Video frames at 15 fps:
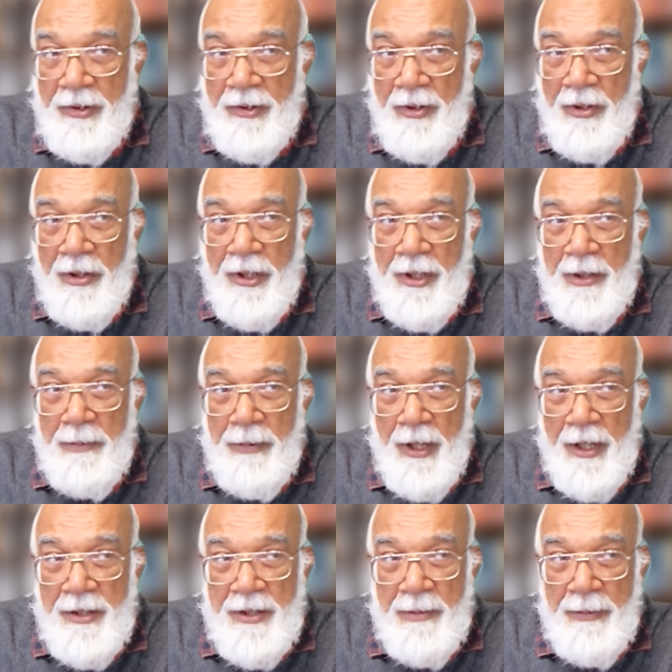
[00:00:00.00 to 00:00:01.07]
Cognitive
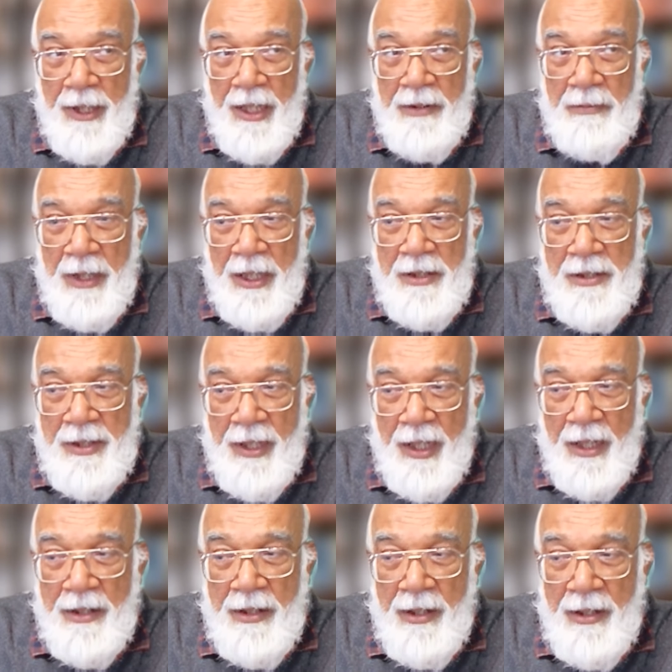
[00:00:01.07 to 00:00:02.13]
biased mind means
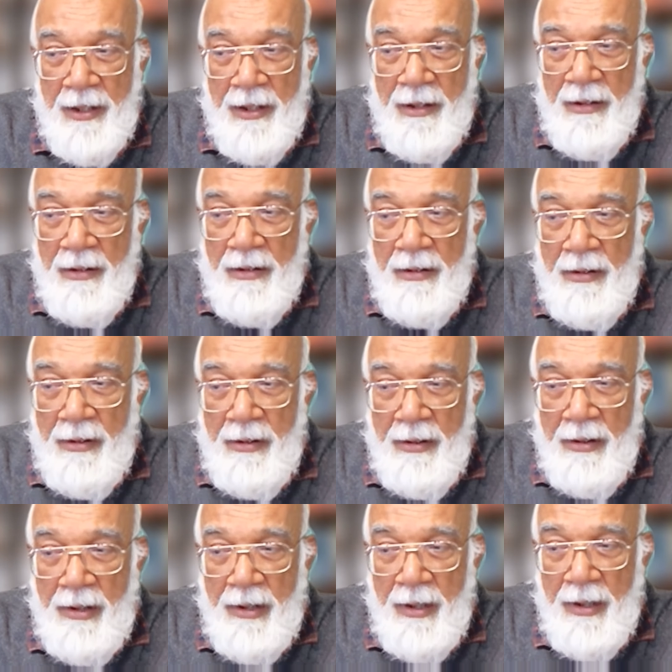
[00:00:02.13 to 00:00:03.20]
that
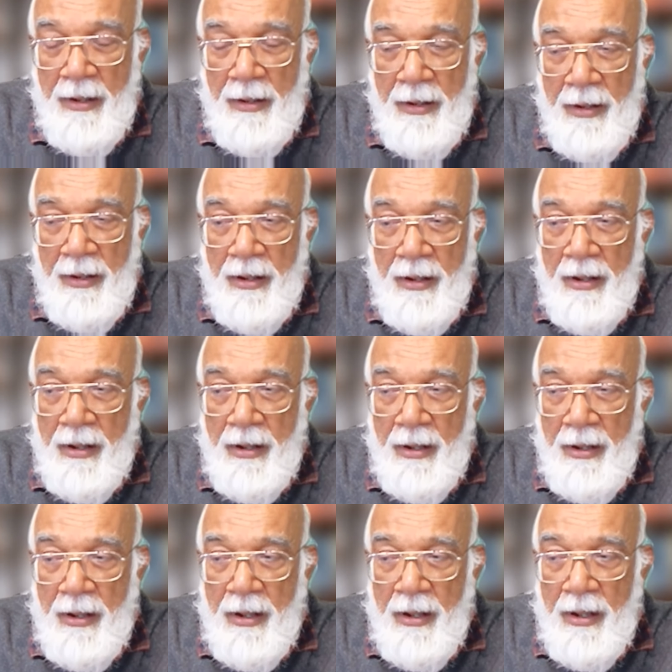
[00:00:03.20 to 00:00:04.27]
uh,
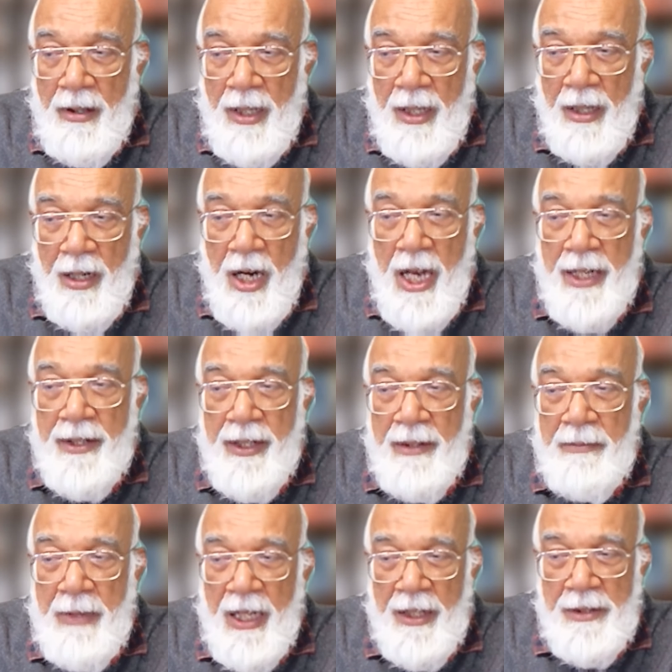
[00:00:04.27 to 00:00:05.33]
a
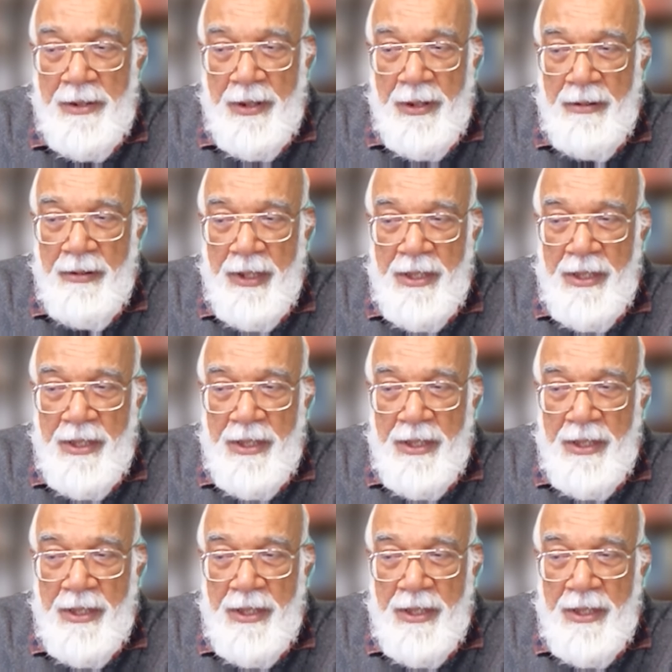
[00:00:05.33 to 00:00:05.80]
hiring manager